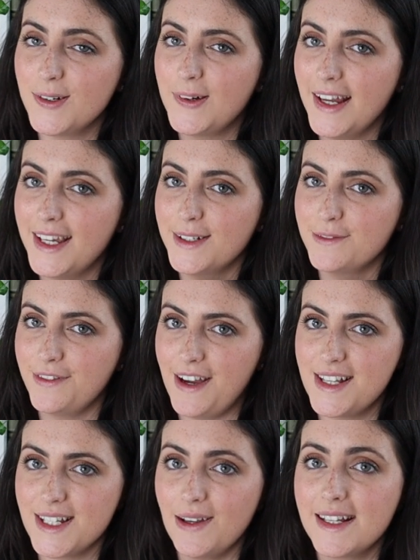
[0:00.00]
so I can
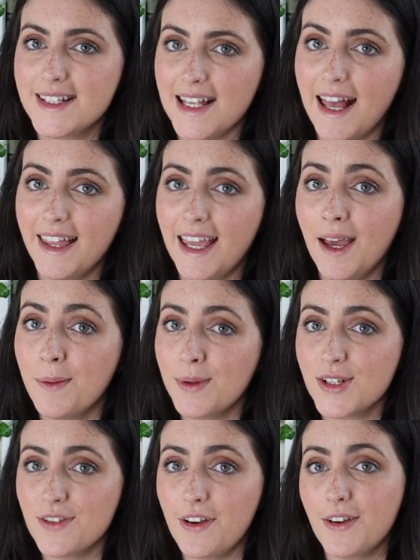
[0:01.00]
find out exactly how
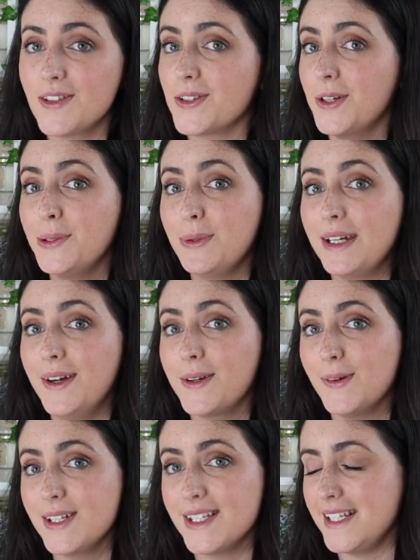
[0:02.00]
much fragrance oil we are
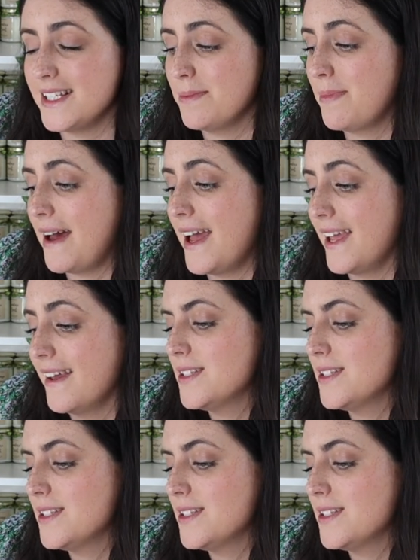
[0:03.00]
going to need to buy.